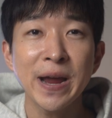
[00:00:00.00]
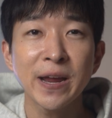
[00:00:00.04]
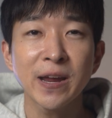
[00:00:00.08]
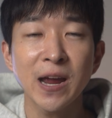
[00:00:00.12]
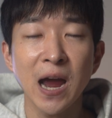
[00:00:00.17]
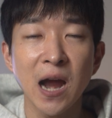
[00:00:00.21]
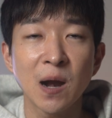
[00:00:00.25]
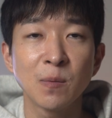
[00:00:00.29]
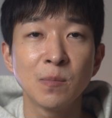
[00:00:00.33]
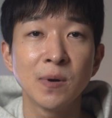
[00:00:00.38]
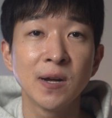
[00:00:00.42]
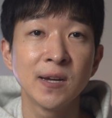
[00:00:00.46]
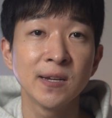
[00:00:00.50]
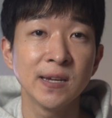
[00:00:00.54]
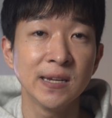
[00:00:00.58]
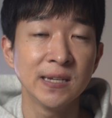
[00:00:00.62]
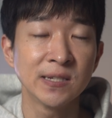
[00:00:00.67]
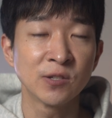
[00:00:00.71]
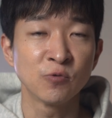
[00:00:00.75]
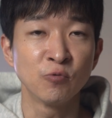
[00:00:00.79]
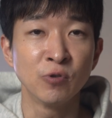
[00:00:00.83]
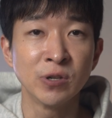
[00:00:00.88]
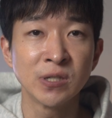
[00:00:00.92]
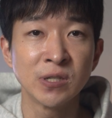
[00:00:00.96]
camera
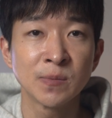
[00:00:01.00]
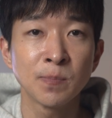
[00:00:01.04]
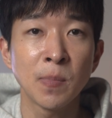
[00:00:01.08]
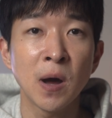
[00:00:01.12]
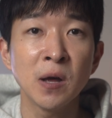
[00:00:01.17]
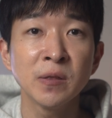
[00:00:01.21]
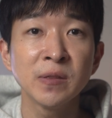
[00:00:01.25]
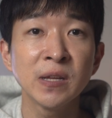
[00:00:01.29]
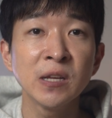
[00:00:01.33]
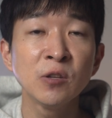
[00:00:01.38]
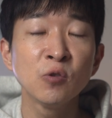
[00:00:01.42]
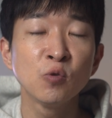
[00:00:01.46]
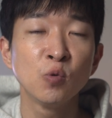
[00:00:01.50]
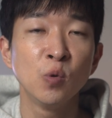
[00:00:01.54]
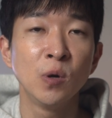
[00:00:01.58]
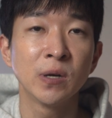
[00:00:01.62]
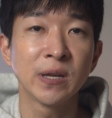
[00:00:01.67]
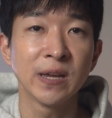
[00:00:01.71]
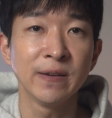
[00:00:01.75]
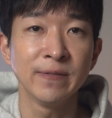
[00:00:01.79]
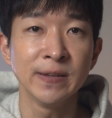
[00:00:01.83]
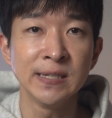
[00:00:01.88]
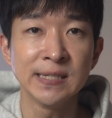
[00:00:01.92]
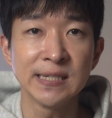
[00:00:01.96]
is responding to a
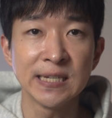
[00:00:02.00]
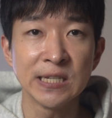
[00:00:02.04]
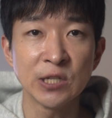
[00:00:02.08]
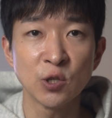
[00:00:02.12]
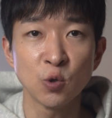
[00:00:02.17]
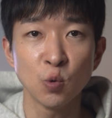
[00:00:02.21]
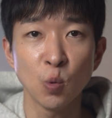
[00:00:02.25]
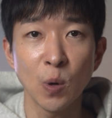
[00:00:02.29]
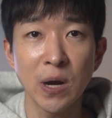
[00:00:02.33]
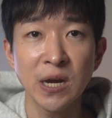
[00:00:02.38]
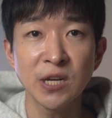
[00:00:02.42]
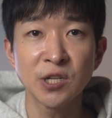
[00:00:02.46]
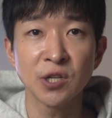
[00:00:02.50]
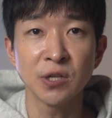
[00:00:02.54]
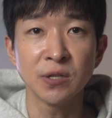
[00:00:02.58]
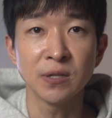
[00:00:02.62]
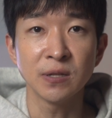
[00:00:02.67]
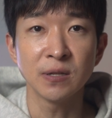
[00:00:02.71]
given situation.